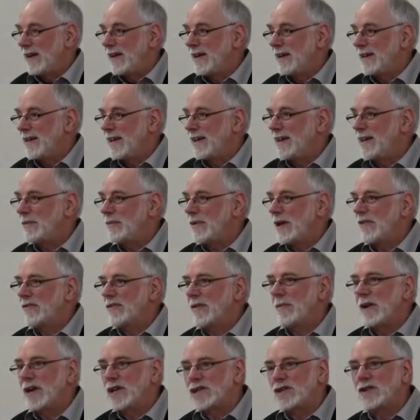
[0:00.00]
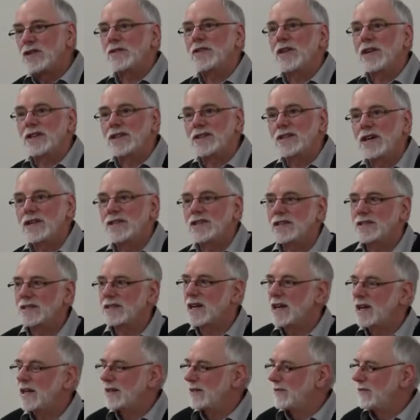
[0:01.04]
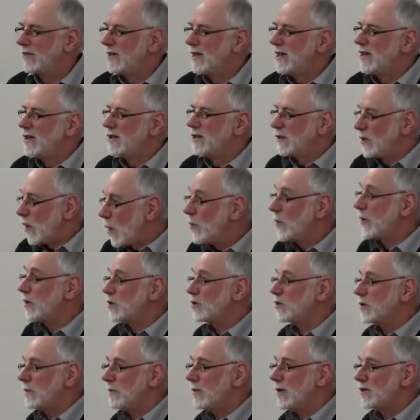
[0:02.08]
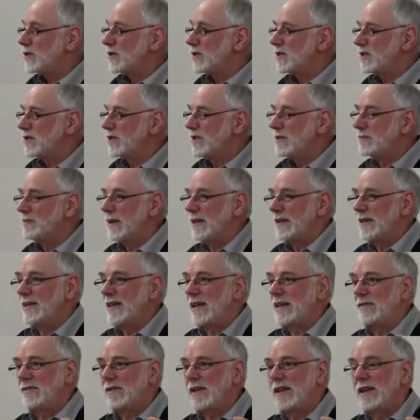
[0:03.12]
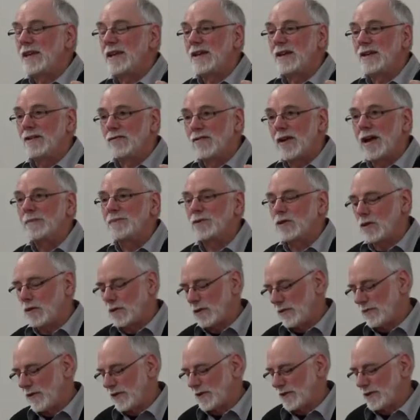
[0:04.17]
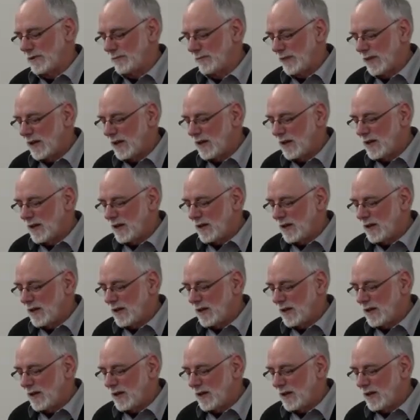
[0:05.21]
And then we have to make sure that it's not just kind of going through the motions, but that it really grabs hold of us.